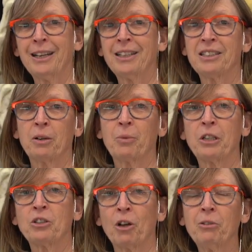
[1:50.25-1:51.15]
is that we
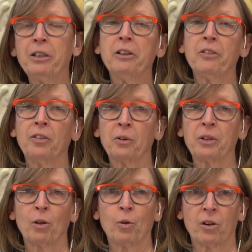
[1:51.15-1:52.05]
don't interfere
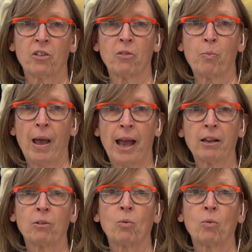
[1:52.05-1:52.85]
with the horse's back